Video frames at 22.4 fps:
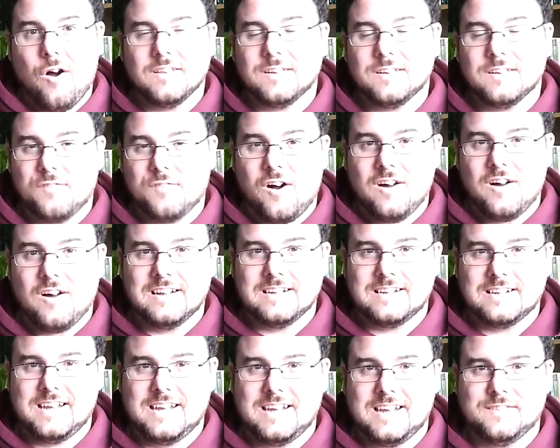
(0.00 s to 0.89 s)
the fallen
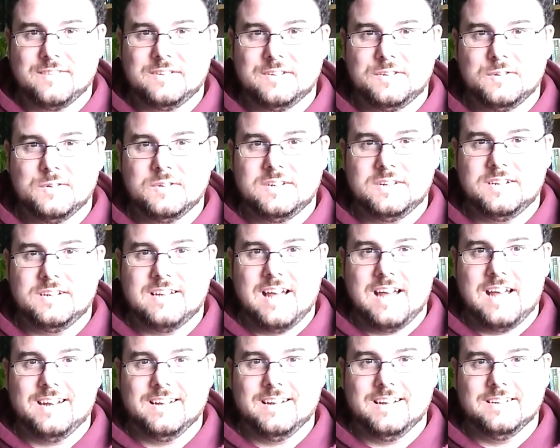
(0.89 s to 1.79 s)
king of the Tuatha
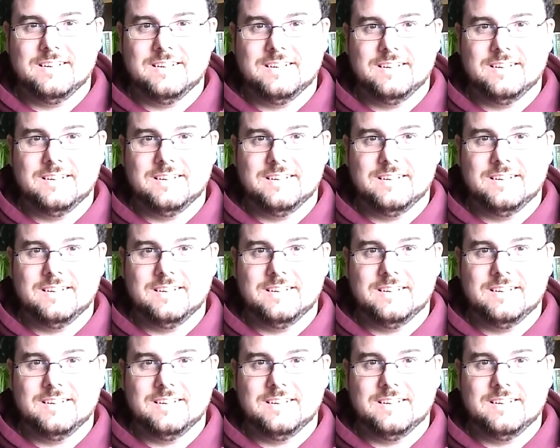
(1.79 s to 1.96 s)
Danann,